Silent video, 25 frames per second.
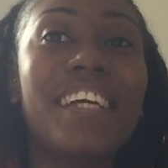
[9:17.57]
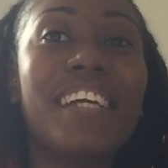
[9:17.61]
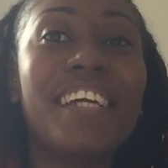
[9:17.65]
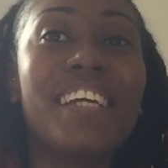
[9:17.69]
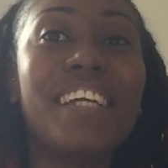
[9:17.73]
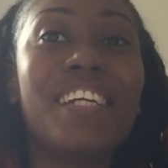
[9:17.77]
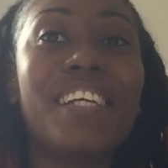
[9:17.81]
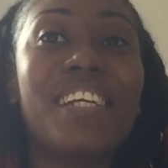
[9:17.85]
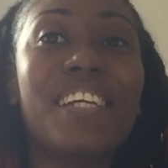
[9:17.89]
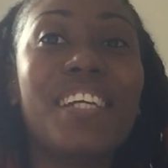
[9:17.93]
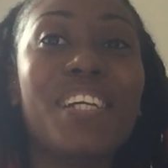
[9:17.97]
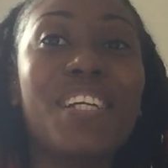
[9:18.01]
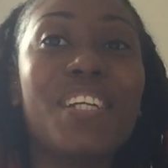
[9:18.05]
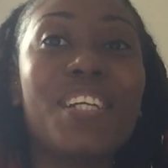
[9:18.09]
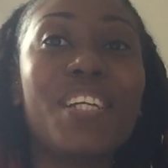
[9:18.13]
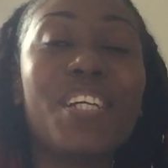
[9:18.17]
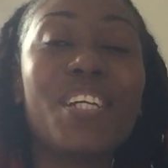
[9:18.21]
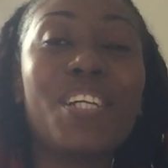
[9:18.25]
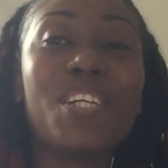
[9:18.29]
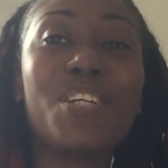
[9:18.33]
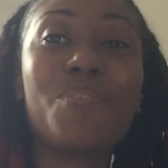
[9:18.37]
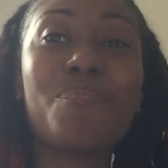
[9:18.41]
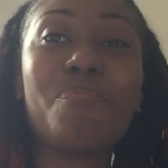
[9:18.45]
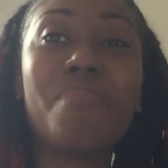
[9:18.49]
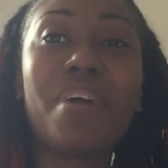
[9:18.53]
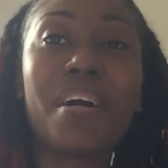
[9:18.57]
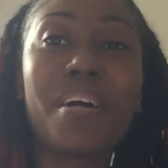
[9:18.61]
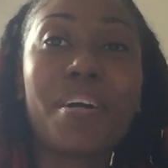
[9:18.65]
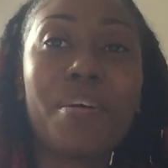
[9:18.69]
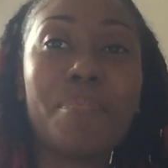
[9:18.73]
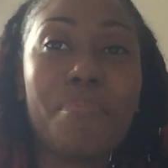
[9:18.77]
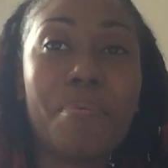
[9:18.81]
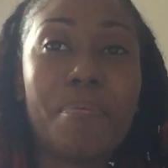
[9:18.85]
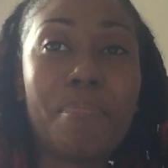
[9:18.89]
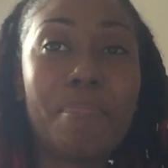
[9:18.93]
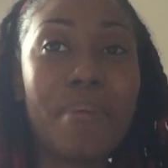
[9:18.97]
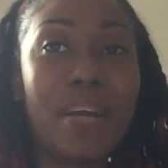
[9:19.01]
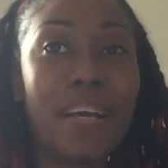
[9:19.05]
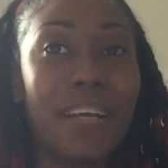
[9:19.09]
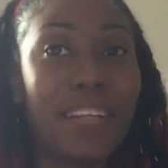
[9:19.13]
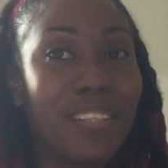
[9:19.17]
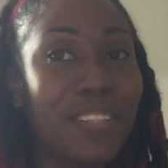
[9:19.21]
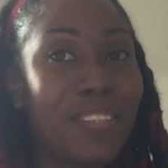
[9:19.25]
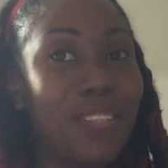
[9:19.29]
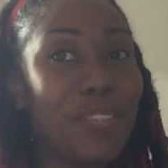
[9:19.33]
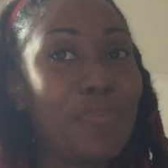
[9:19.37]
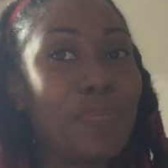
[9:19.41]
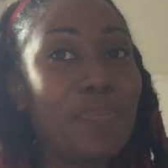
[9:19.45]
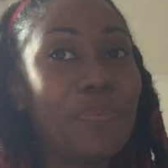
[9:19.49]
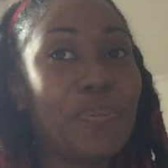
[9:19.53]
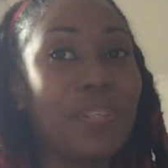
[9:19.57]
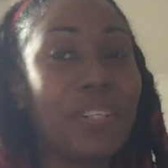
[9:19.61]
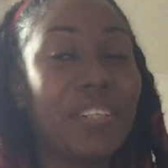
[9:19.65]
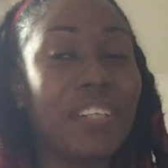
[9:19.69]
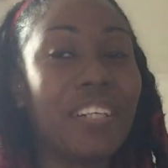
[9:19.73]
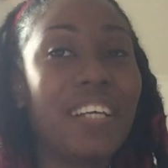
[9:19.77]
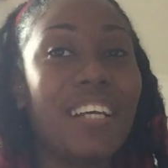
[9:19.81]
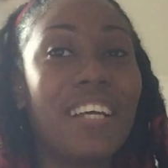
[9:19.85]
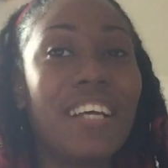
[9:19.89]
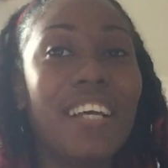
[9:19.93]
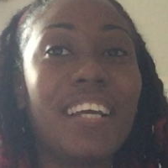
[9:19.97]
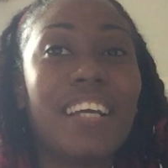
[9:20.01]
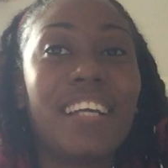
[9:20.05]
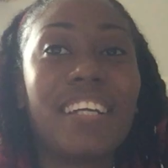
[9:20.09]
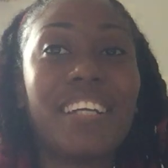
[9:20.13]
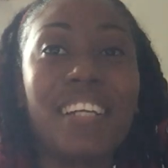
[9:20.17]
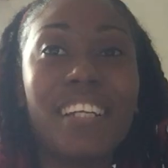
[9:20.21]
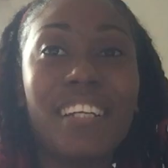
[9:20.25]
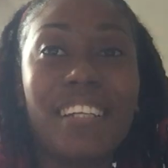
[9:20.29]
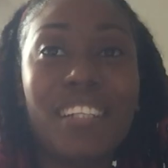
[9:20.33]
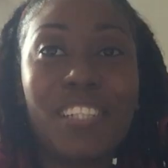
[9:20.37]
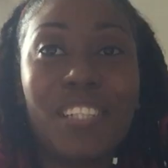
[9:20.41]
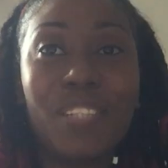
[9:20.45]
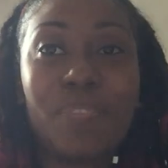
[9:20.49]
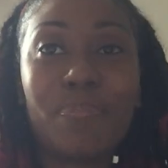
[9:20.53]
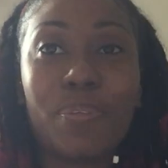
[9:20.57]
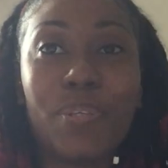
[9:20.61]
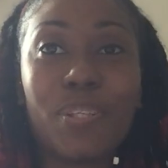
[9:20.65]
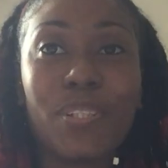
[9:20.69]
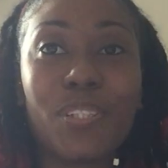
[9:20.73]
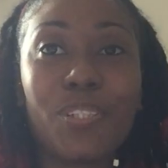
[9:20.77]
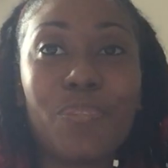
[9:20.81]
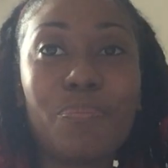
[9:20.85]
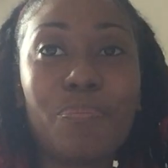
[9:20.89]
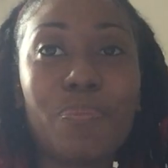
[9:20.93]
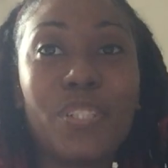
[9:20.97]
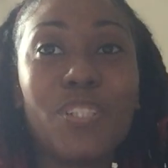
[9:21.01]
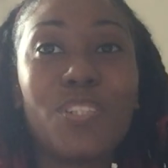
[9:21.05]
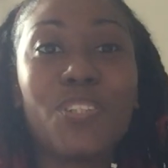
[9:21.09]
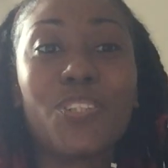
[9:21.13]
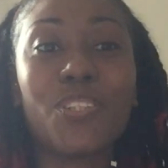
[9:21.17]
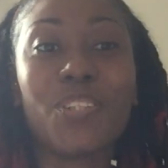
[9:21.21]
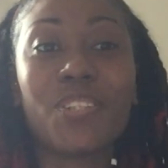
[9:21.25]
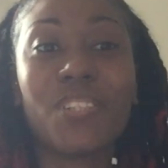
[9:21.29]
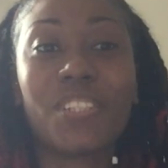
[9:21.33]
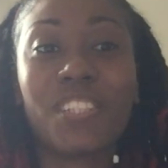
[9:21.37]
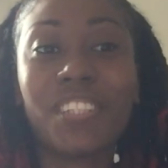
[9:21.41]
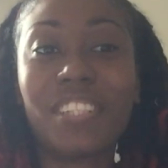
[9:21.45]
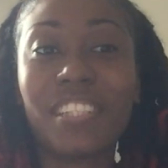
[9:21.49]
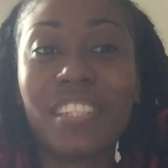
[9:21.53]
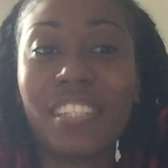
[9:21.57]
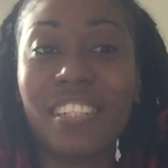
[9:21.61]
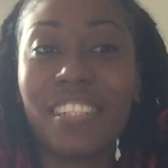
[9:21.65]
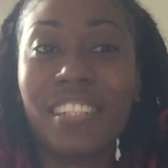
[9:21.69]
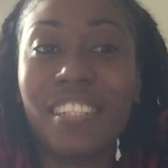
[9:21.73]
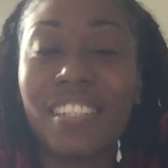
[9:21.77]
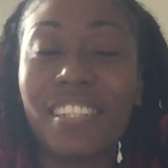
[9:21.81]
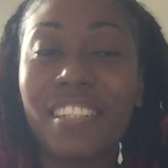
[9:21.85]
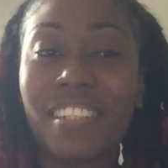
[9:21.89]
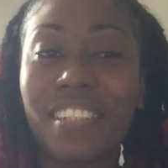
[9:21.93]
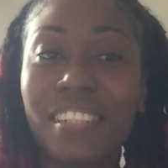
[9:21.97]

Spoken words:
in the back of my mind somewhere. Can this person be trusted?